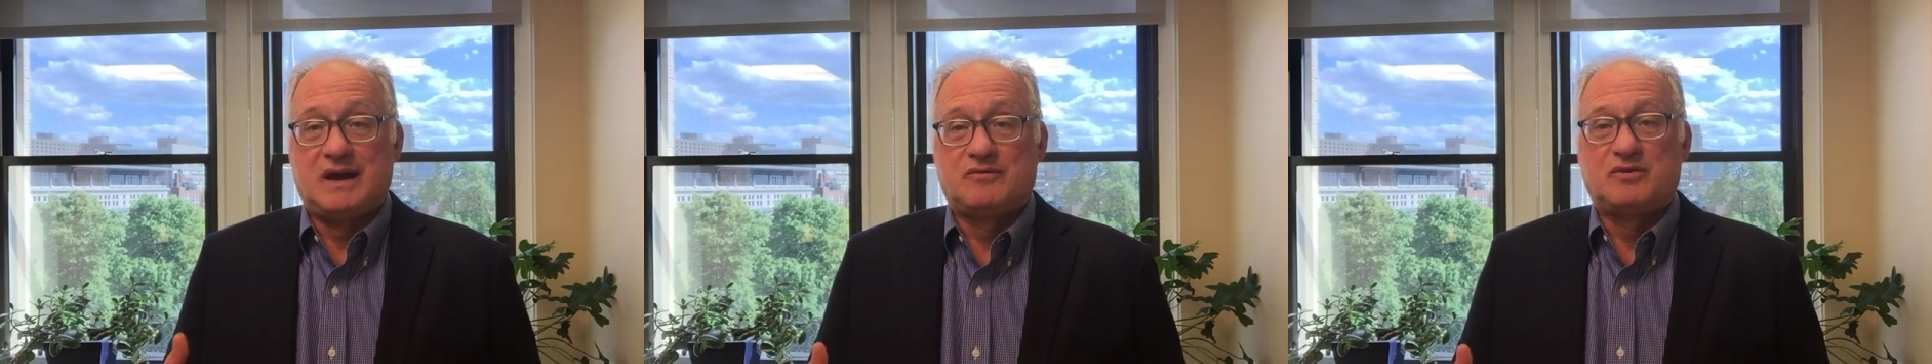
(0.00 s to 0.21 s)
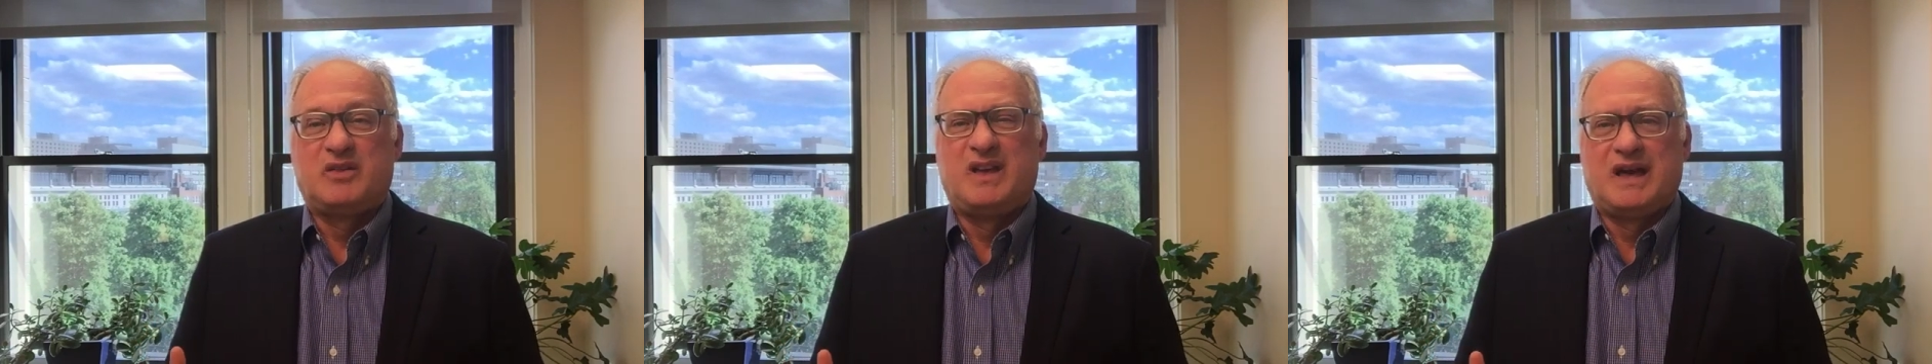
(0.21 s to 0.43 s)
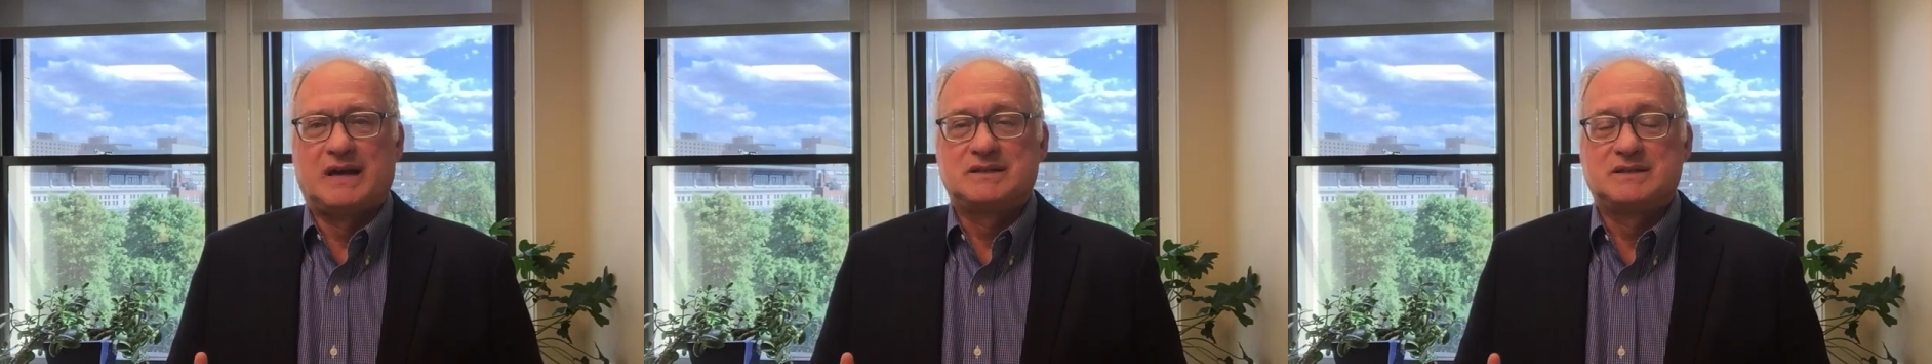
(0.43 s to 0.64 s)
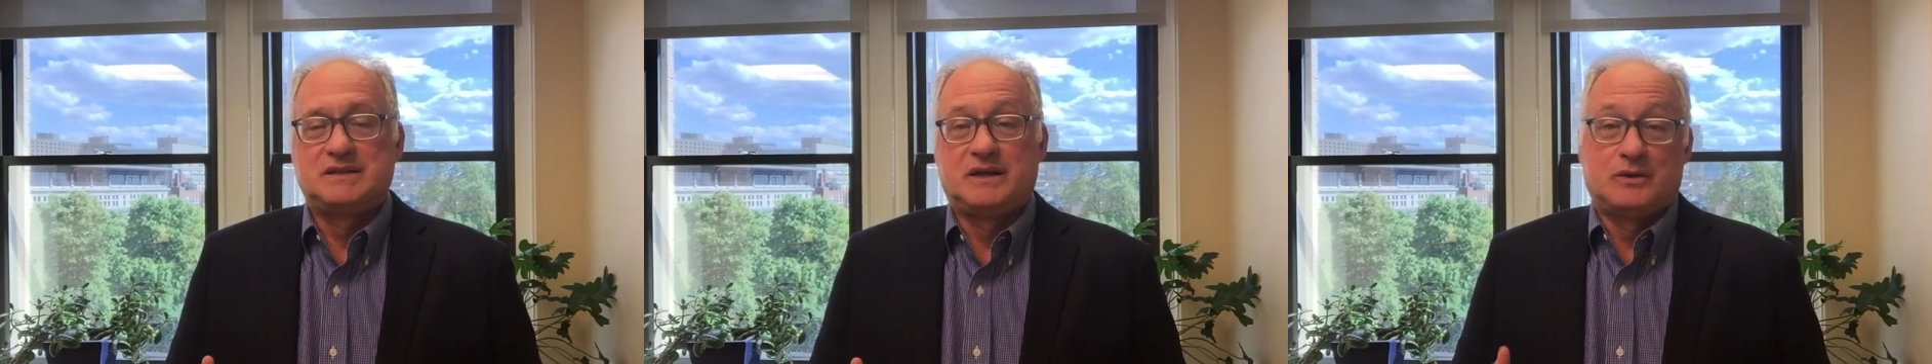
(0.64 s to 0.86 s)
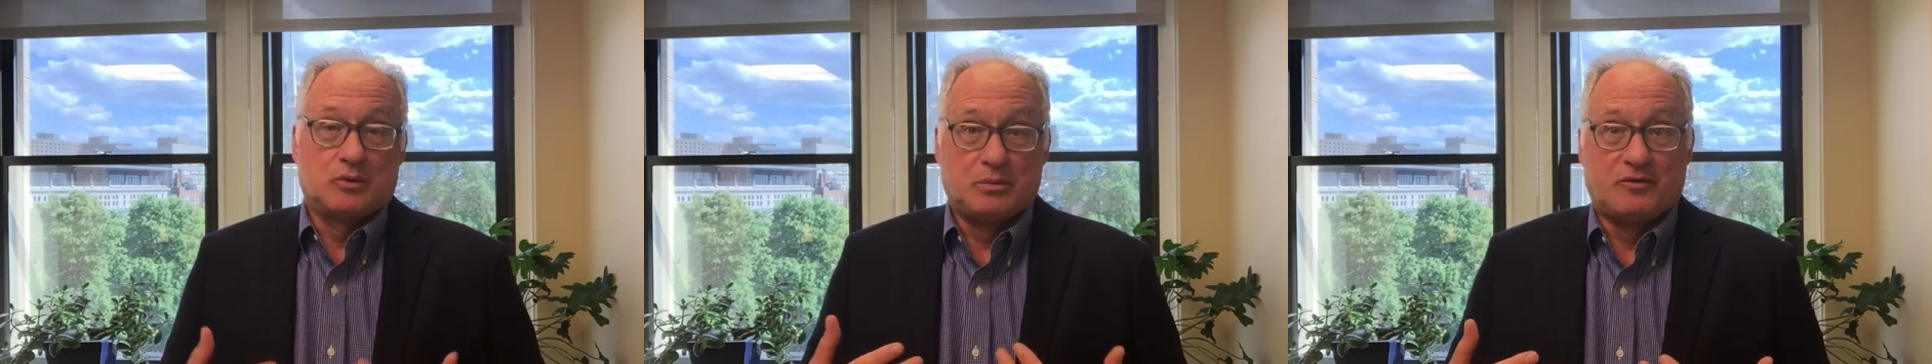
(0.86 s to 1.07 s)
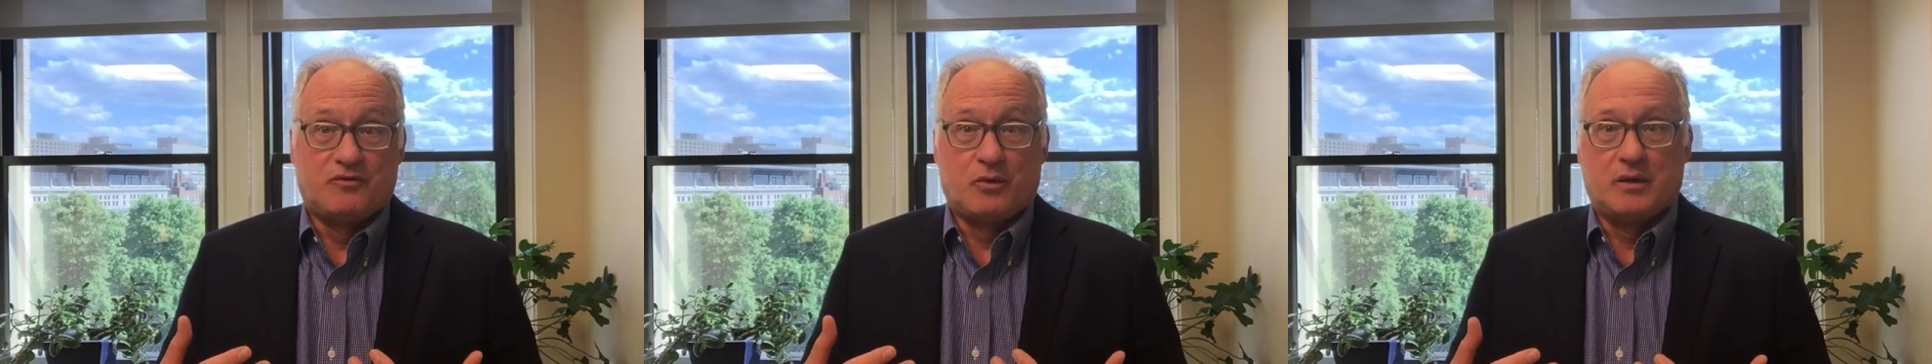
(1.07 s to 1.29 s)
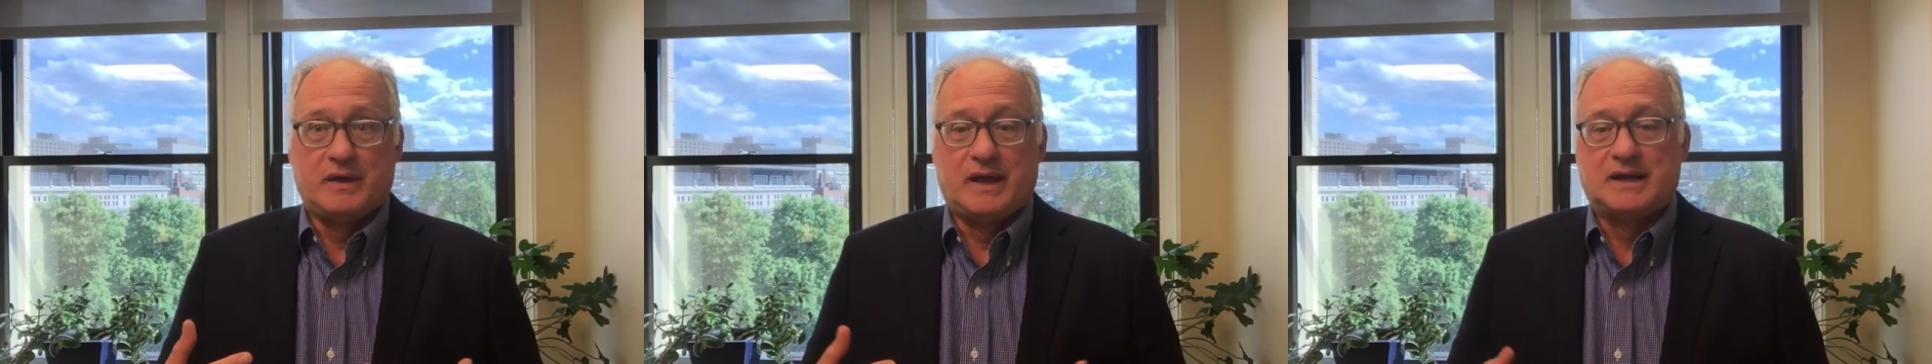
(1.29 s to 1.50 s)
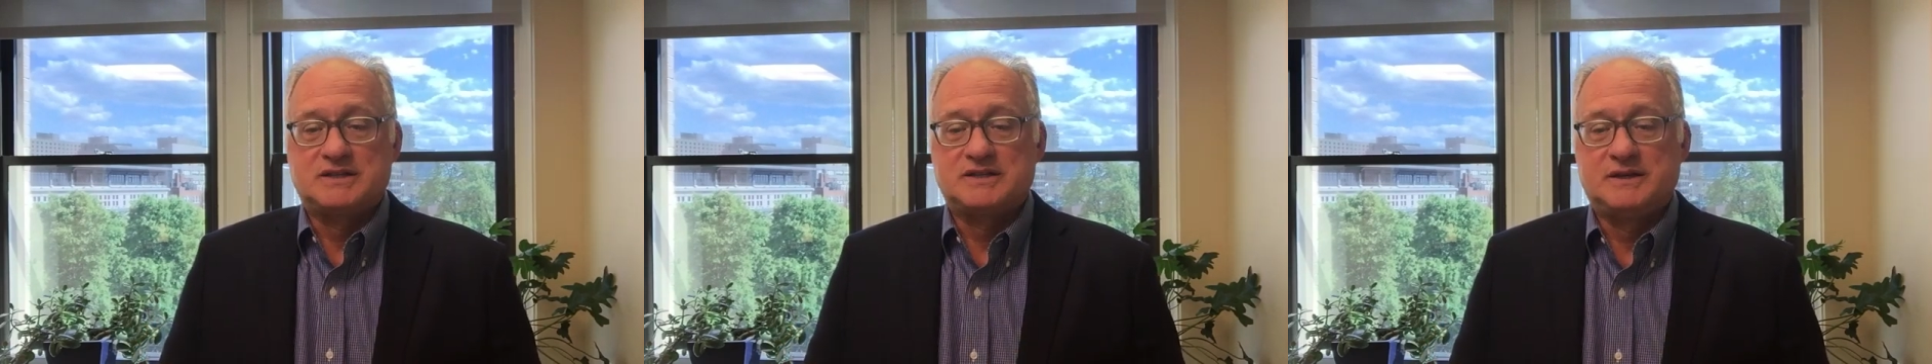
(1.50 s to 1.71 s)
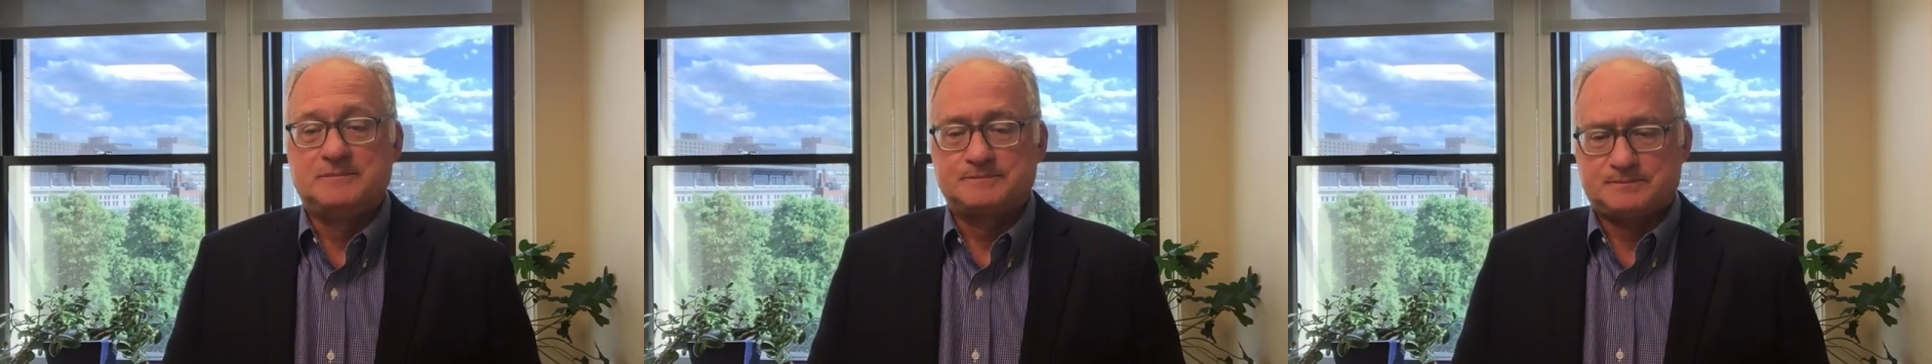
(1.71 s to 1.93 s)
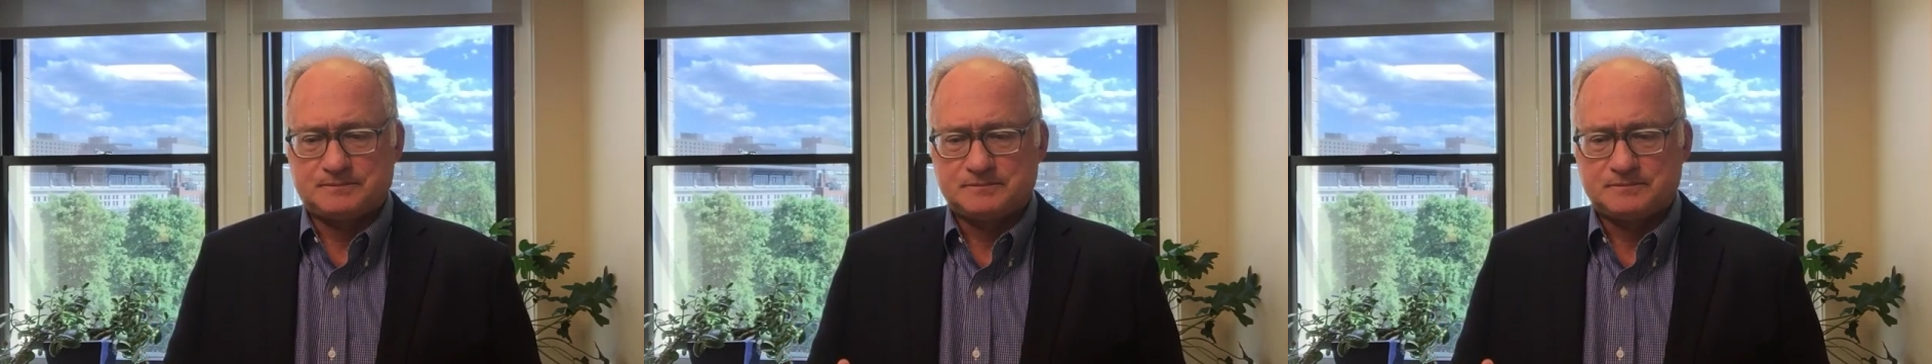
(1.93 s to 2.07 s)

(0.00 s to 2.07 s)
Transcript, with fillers: after the accident or before the accident.